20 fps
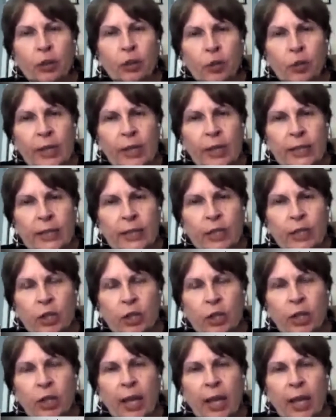to
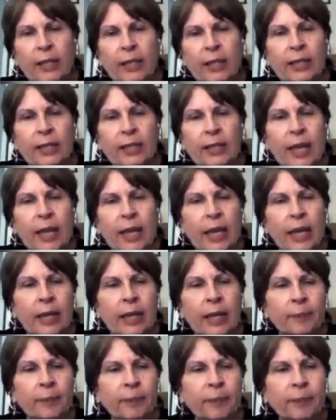transition and
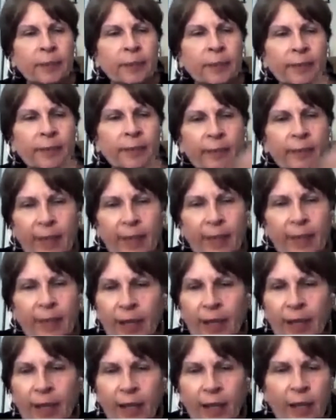say,
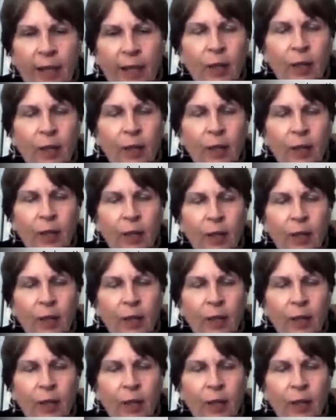in